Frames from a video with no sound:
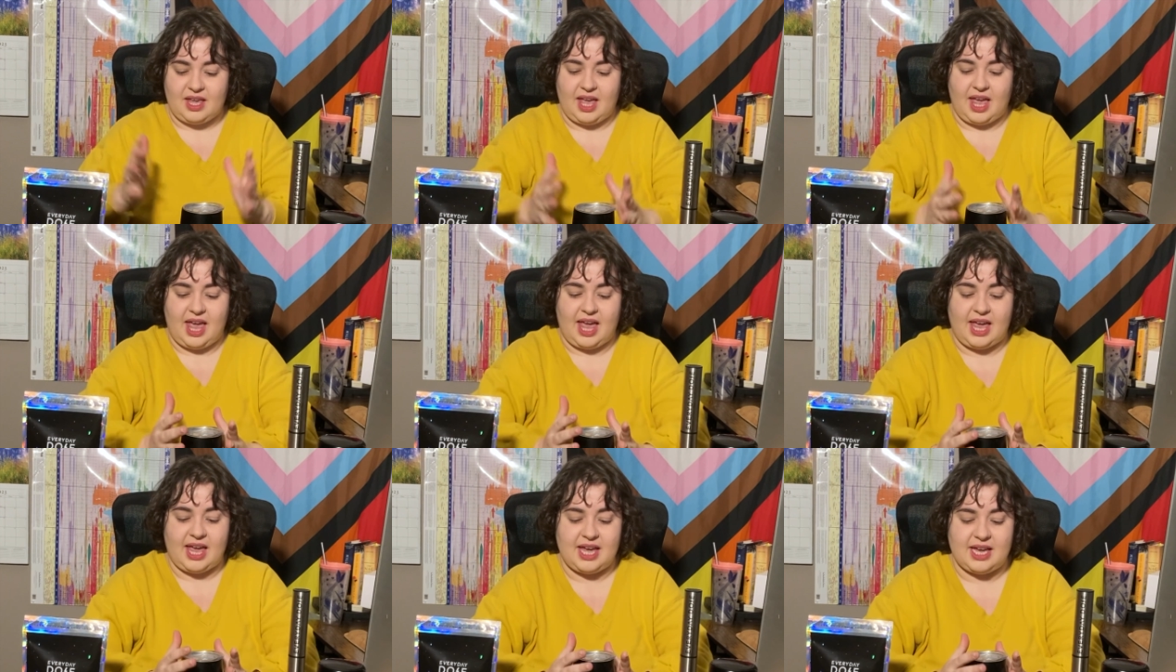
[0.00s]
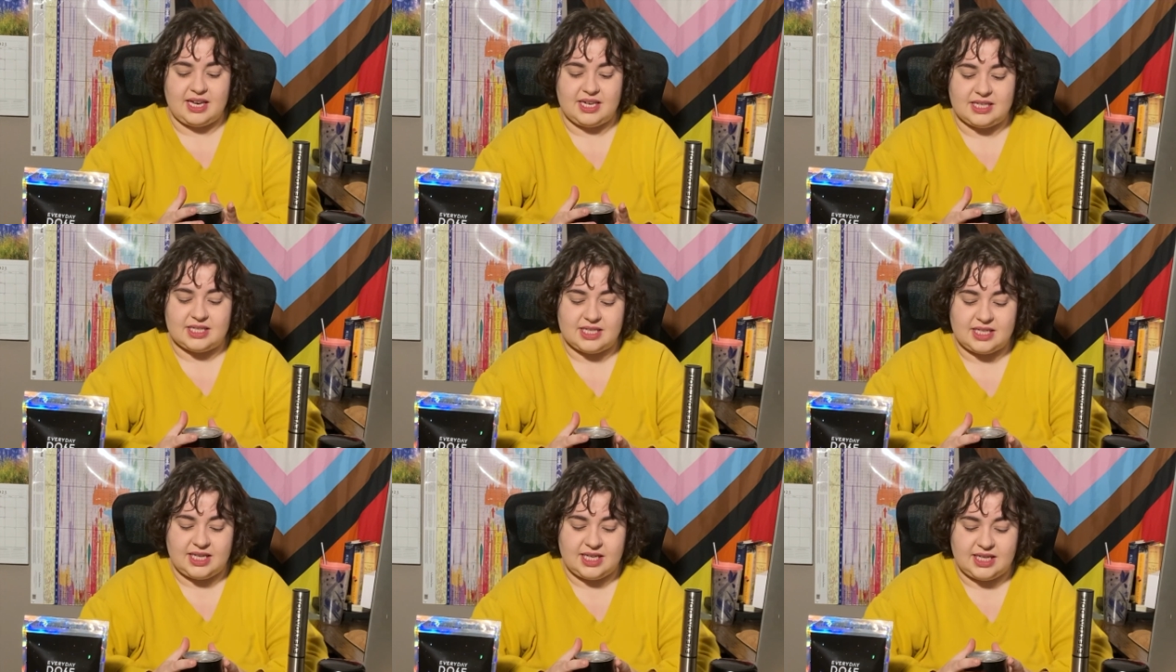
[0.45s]

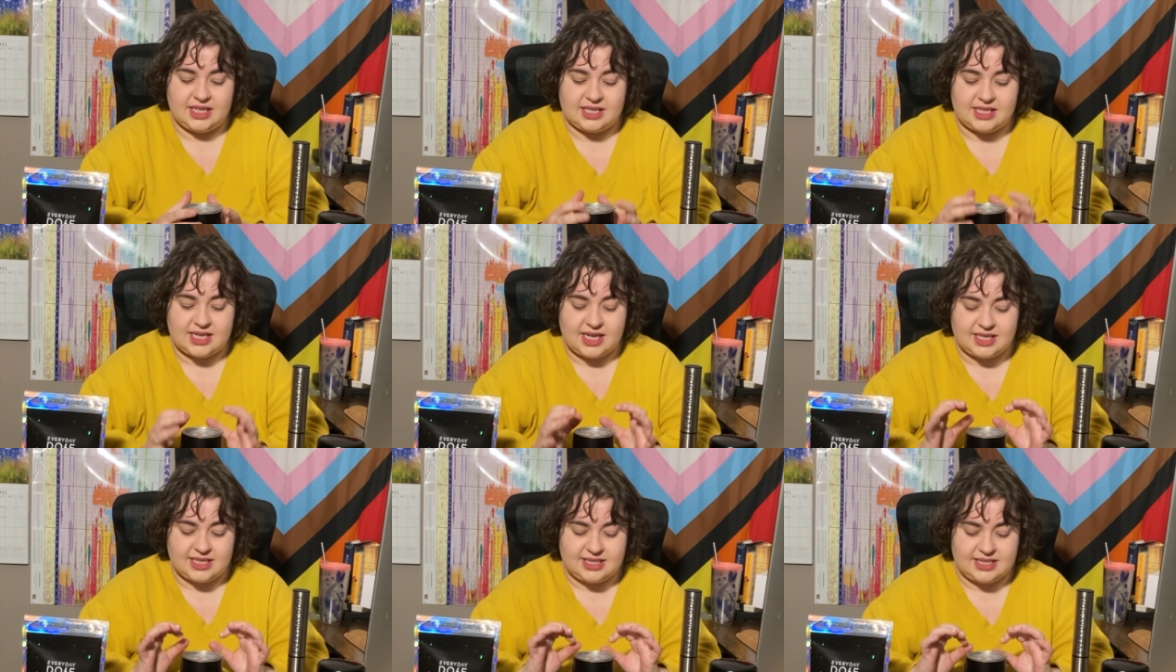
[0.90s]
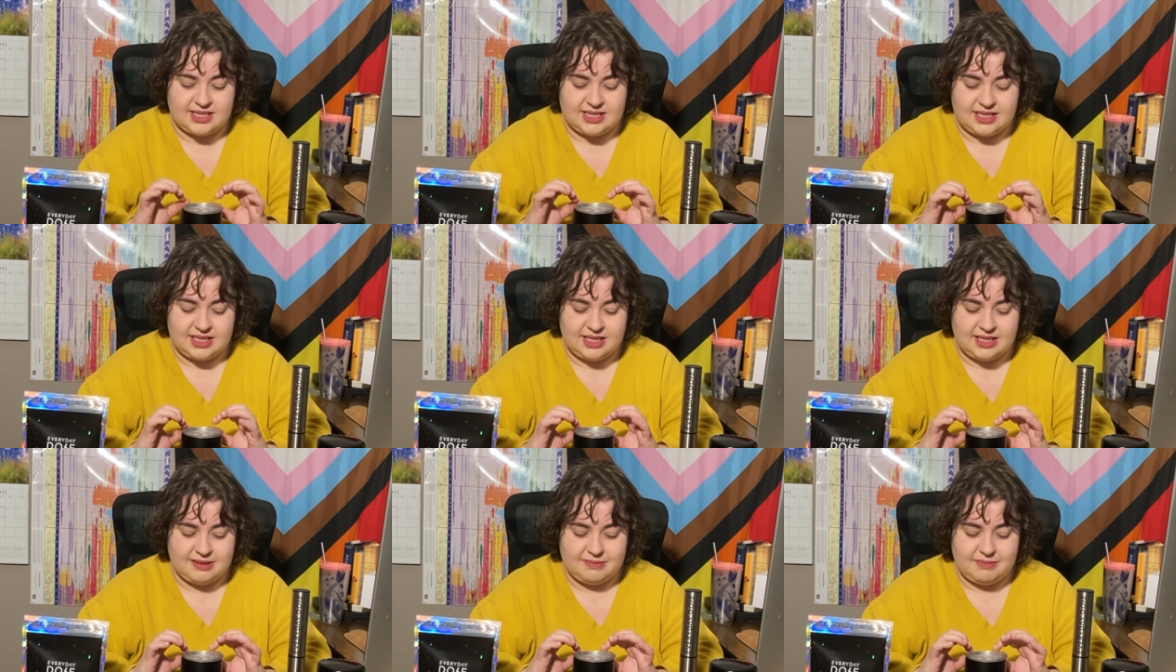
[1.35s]
and it does
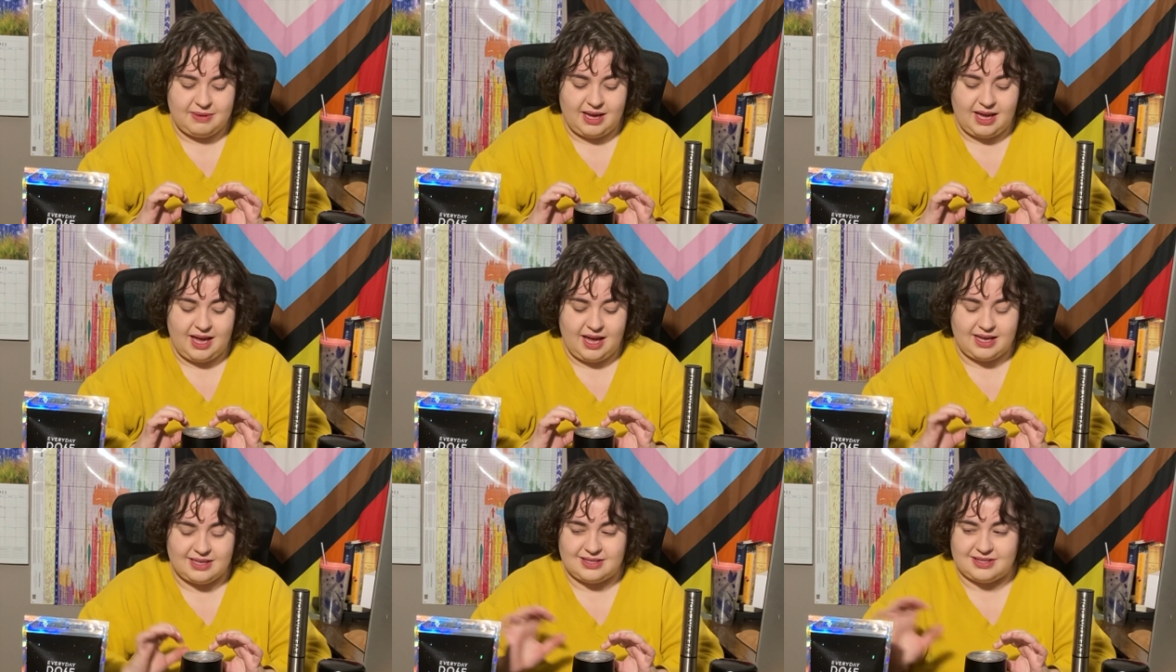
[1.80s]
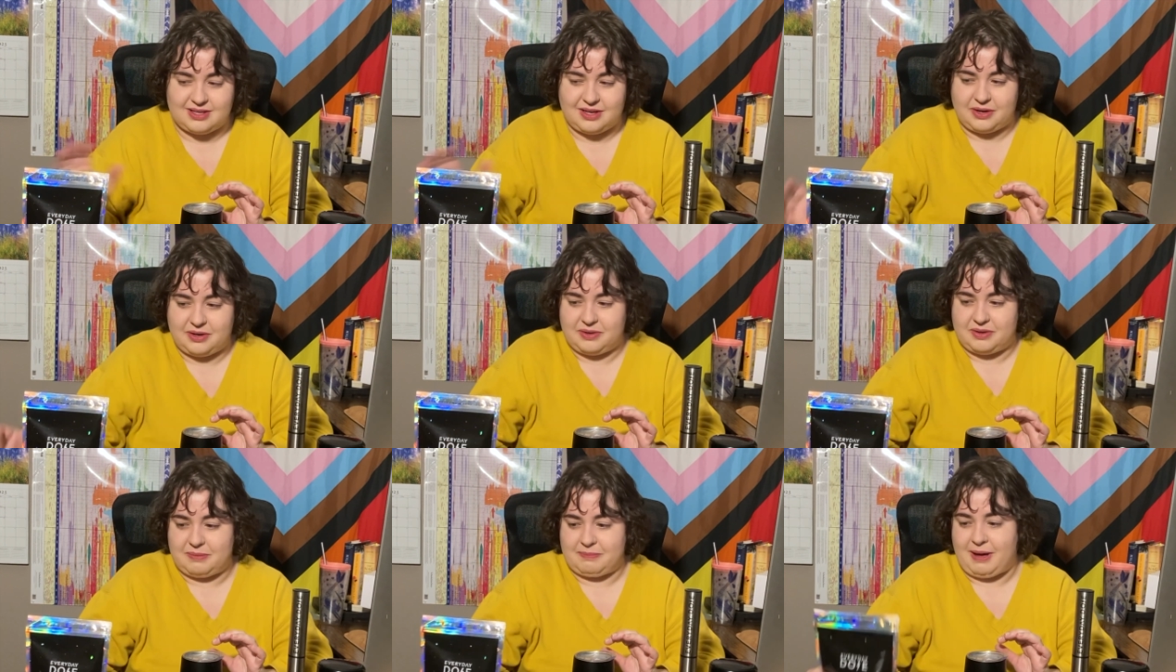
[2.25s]
seem as
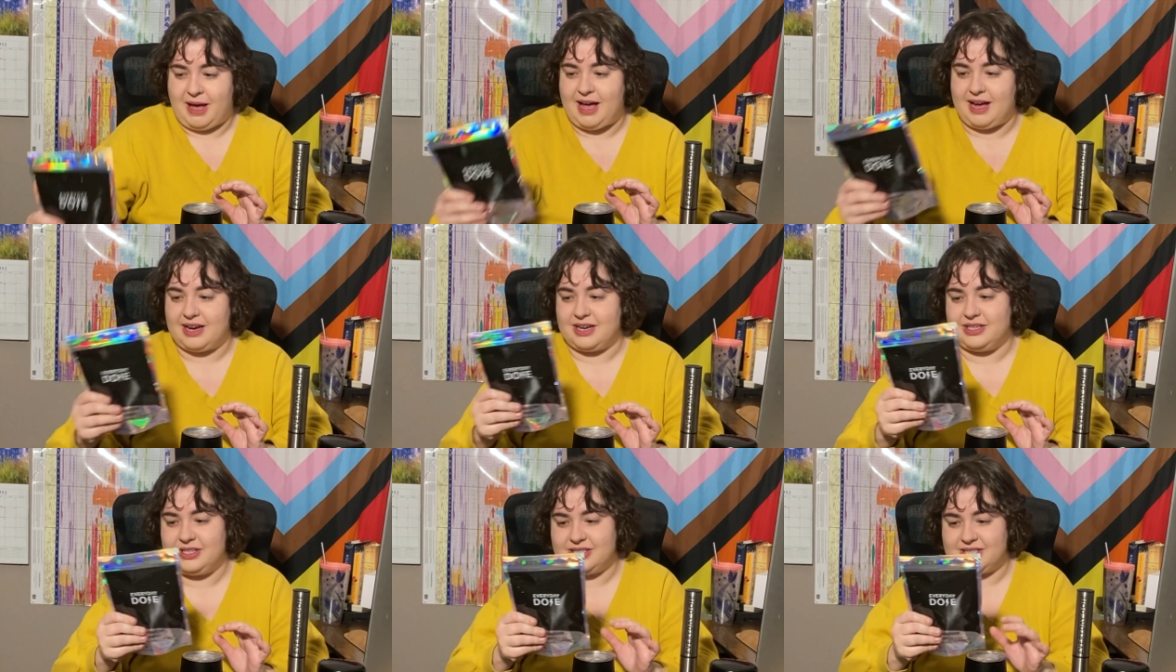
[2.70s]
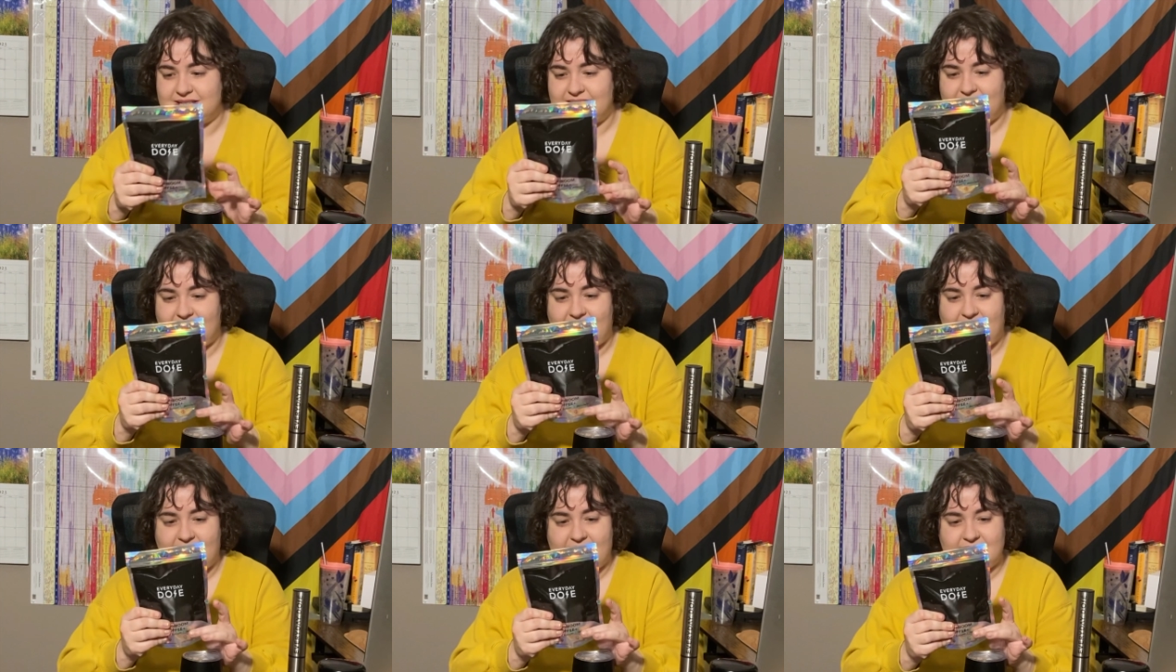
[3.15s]
though the packages
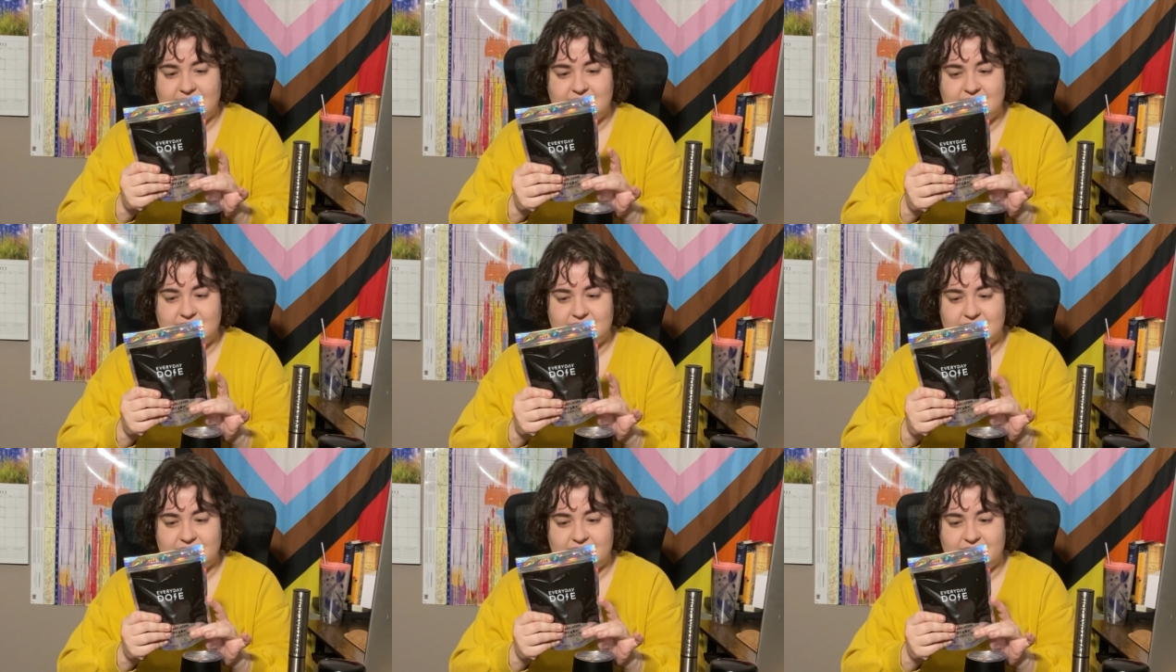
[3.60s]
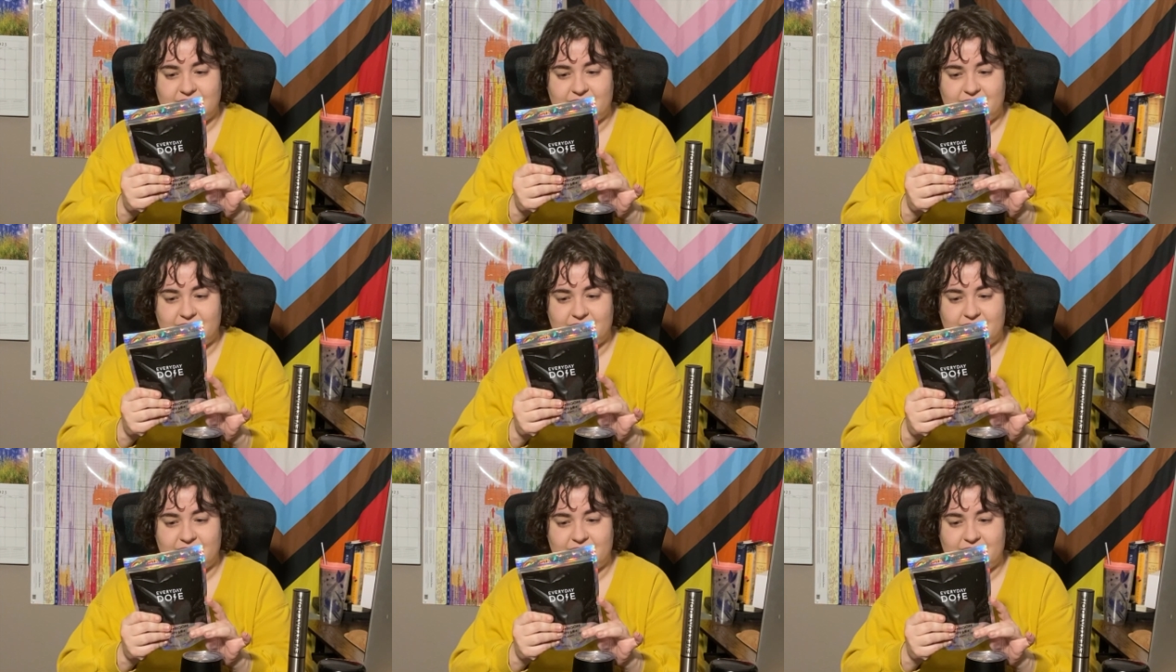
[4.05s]
last